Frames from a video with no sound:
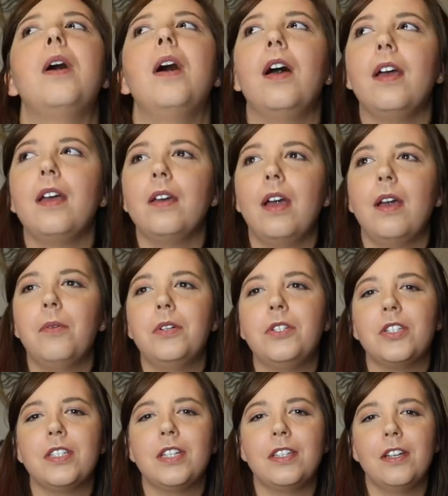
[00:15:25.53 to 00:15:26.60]
I would
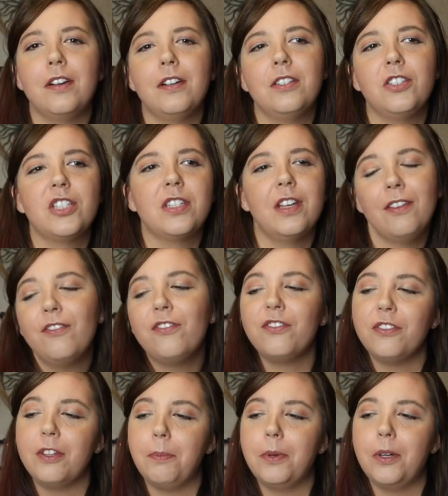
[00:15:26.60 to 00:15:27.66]
just sit there and just like
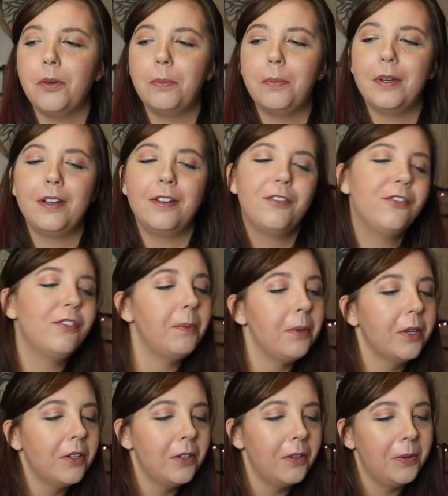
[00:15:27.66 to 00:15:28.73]
flip it open, flip
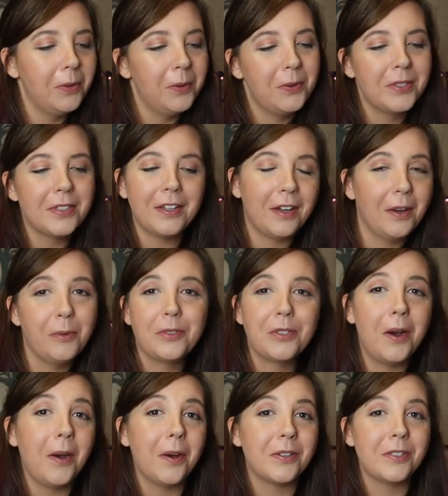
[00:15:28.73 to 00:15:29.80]
it closed, like I was
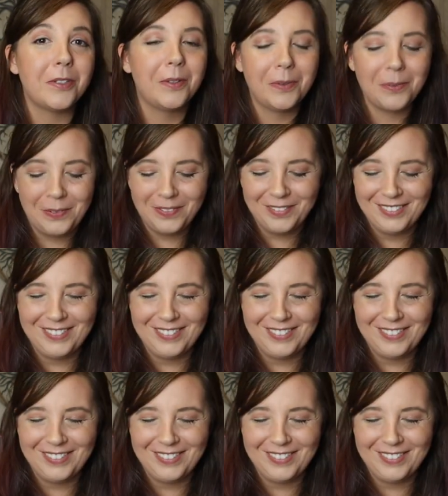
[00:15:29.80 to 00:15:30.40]
awesome.